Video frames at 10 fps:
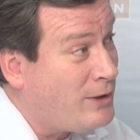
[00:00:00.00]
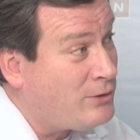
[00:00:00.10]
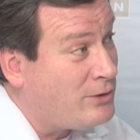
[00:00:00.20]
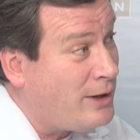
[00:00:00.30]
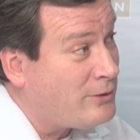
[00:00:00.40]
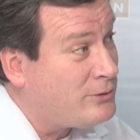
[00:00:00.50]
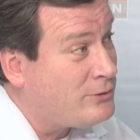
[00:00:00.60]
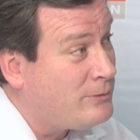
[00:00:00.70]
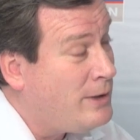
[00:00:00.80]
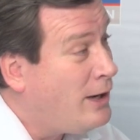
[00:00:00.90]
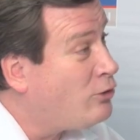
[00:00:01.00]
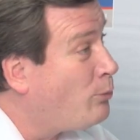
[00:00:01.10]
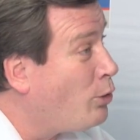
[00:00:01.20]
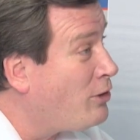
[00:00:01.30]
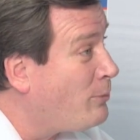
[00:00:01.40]
based in Texas, and
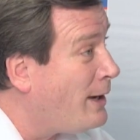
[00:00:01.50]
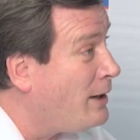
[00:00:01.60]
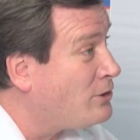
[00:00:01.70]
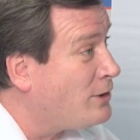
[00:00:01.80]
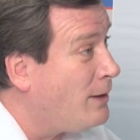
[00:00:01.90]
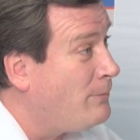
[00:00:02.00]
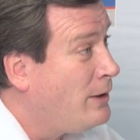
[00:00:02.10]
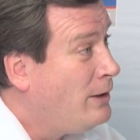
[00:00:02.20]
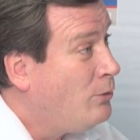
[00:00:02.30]
Sporty's Pilot Shop.